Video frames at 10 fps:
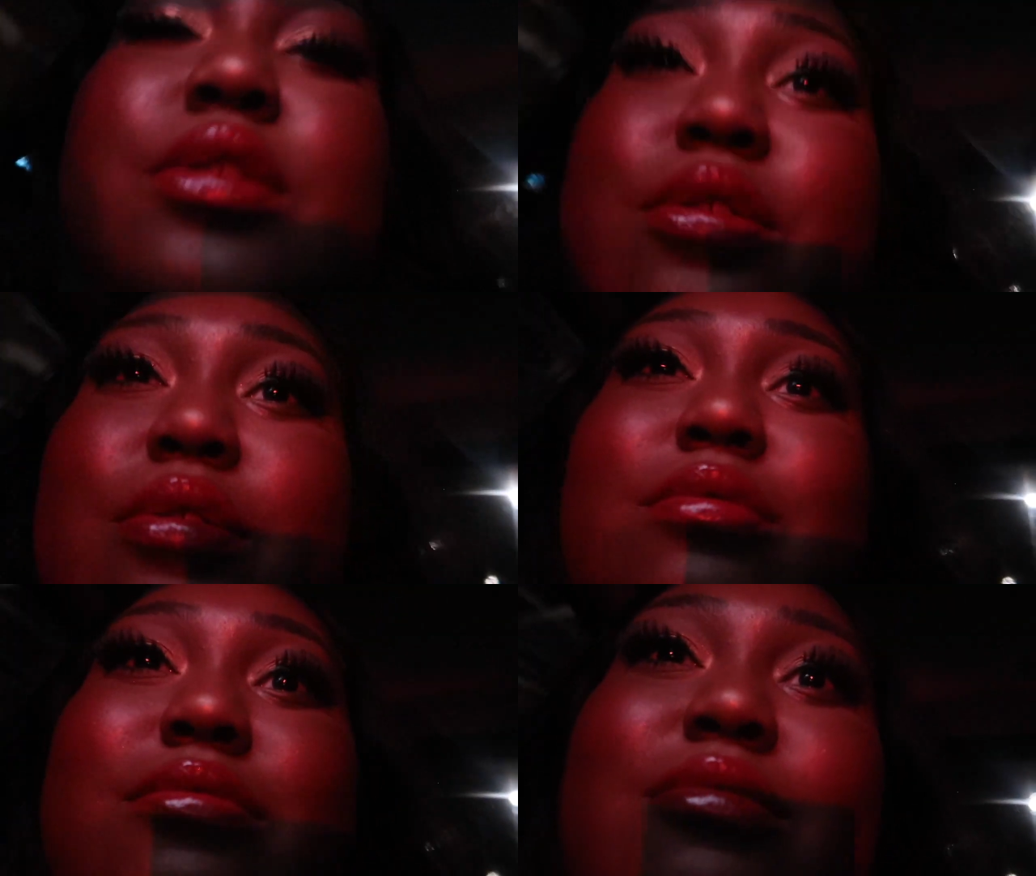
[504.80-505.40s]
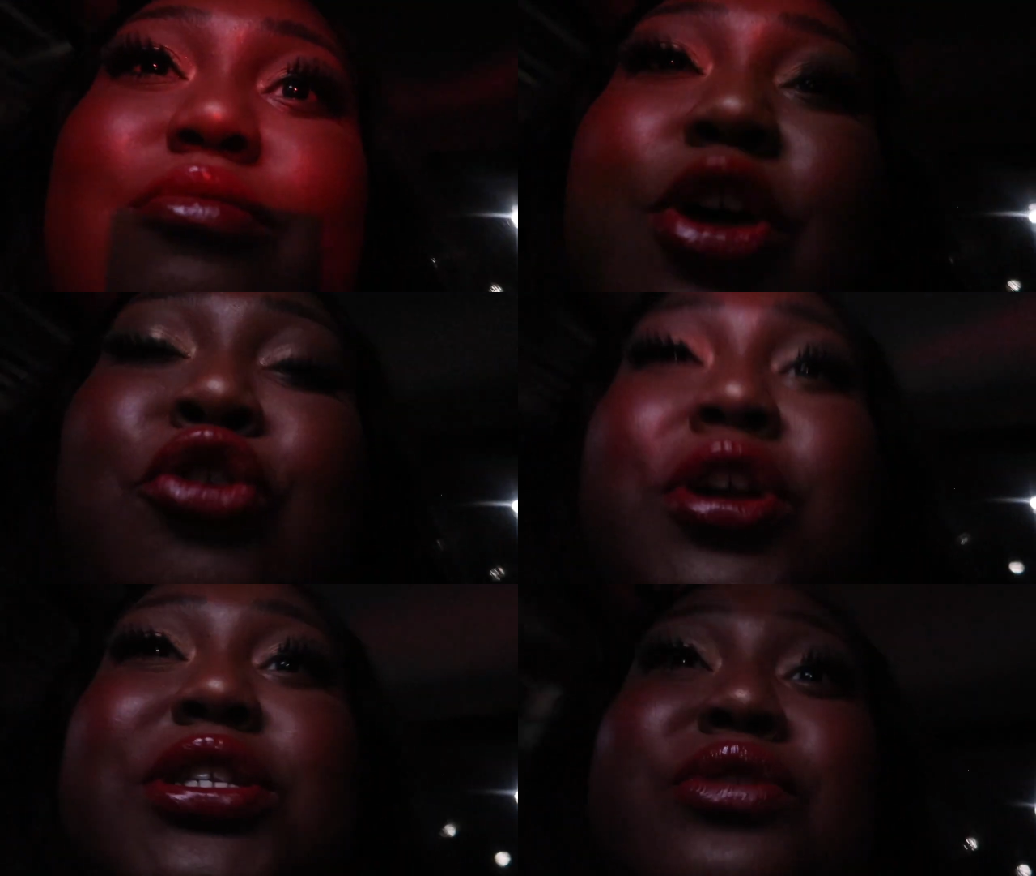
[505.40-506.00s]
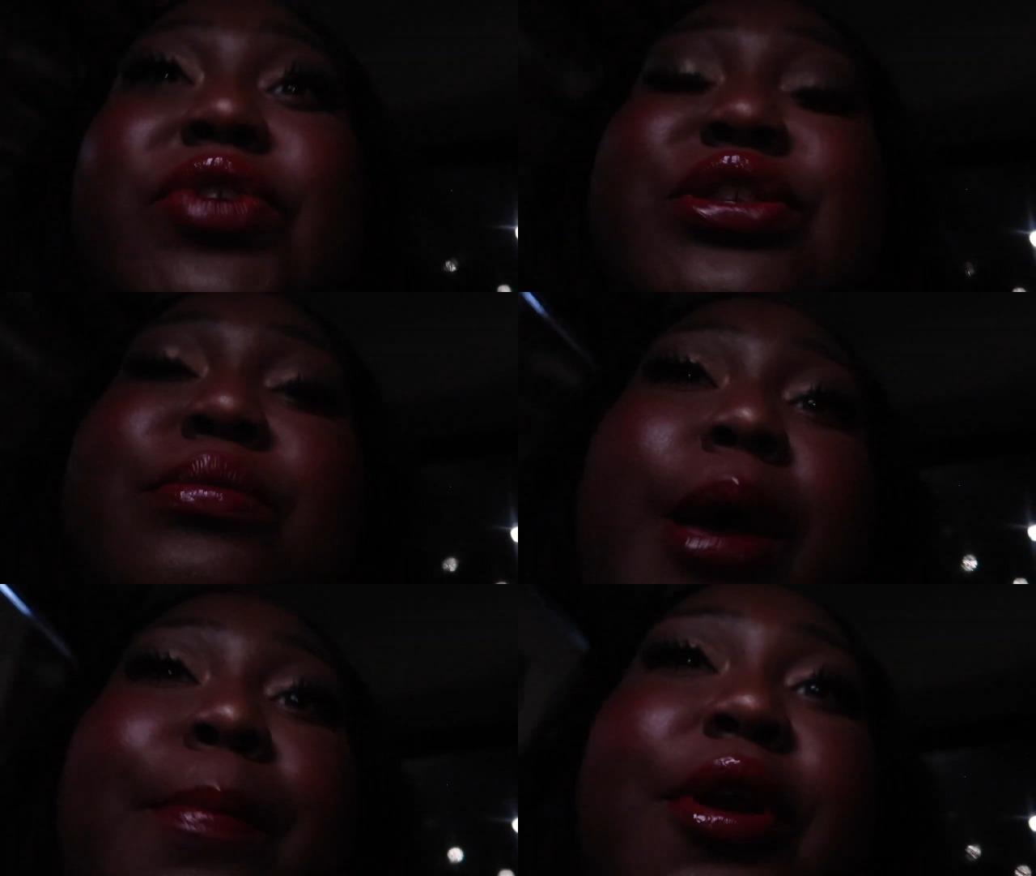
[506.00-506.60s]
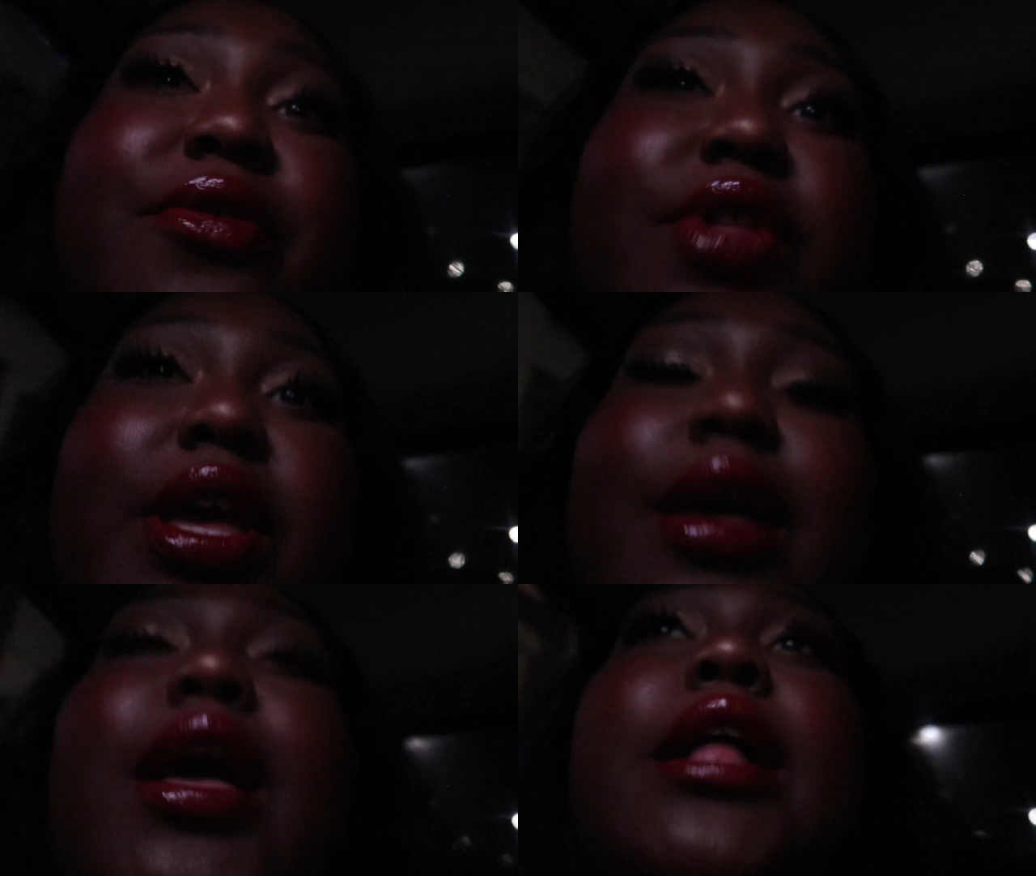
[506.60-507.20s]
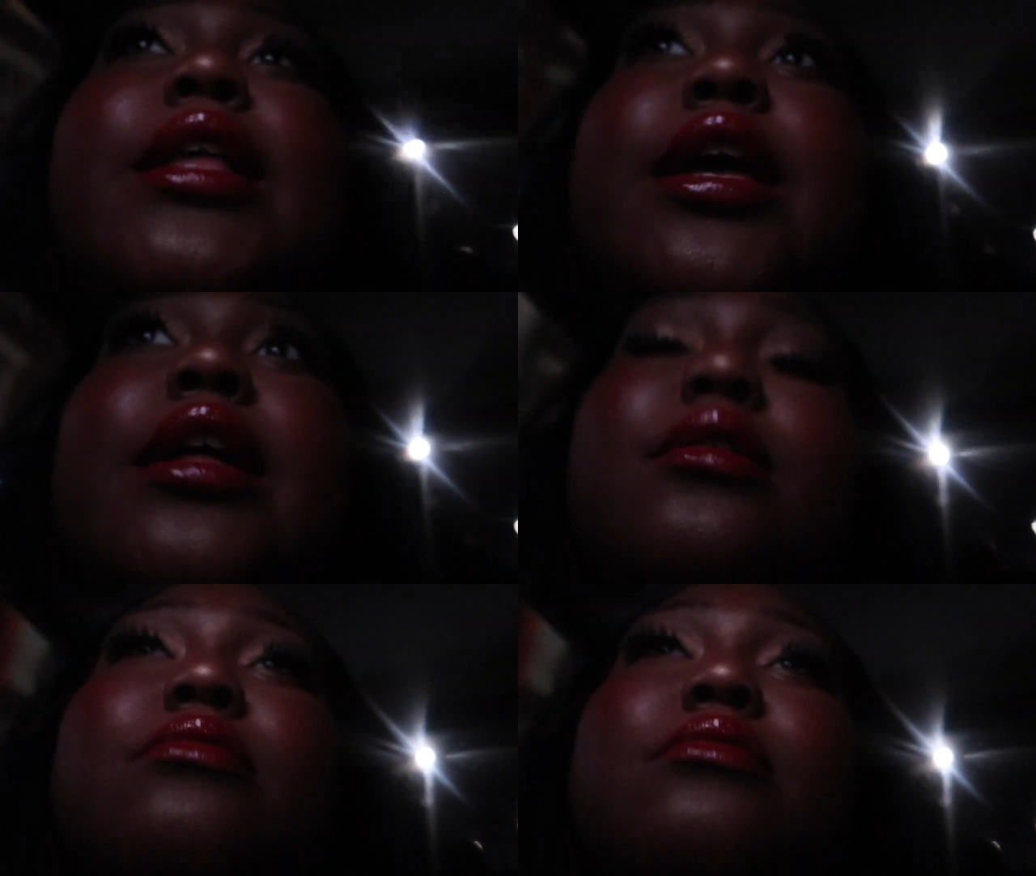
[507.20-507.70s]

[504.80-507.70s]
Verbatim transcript: so we're crossing over to my birthday and then